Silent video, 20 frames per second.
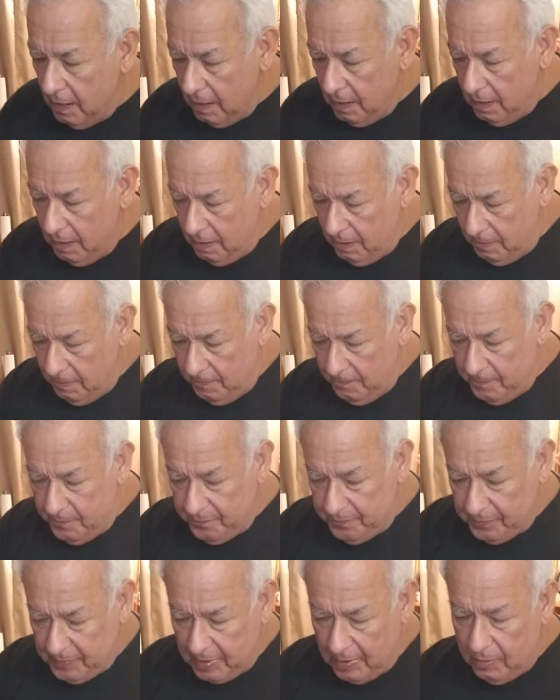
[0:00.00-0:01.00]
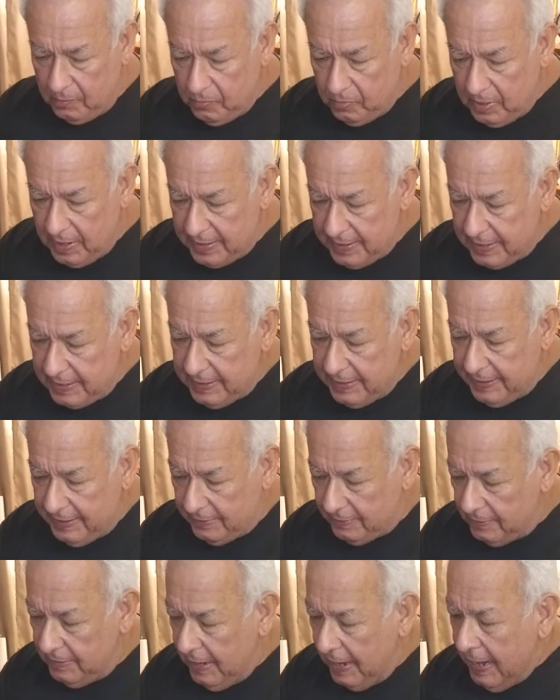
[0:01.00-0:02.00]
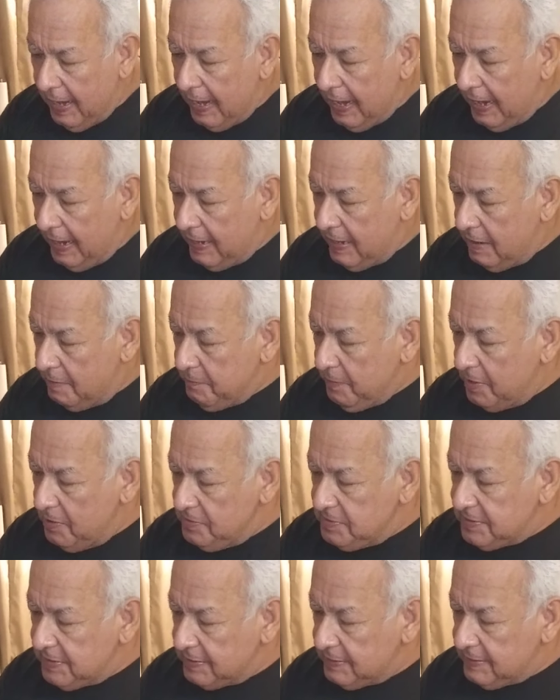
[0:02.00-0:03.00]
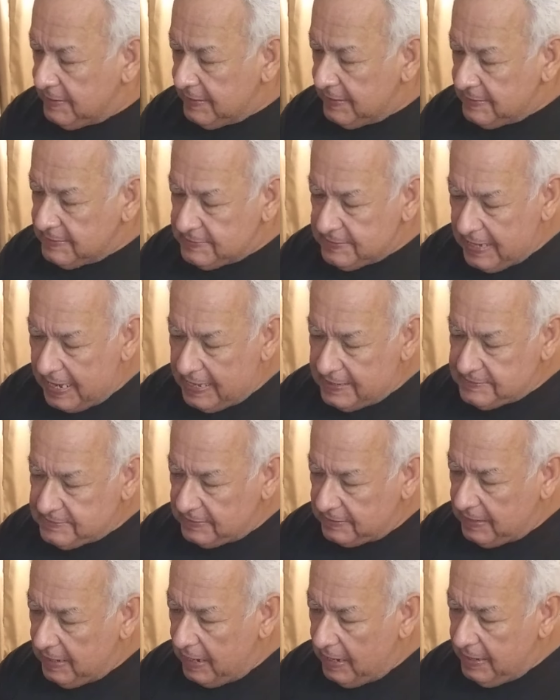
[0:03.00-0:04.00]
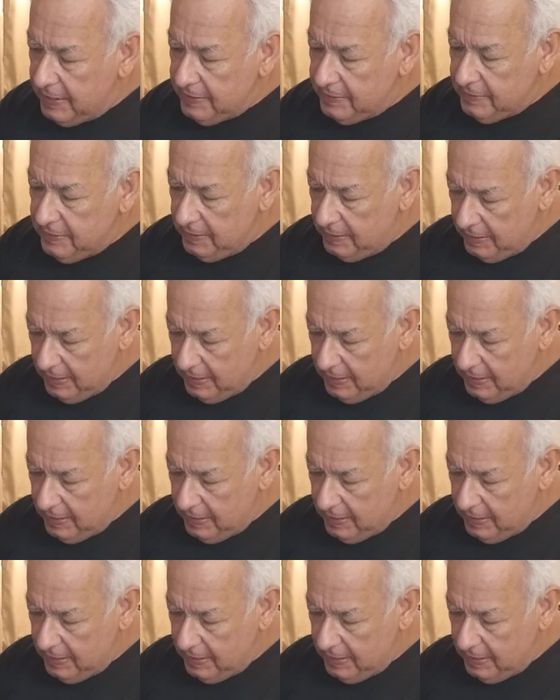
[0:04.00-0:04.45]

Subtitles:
right in here, and I'm using this as a guide.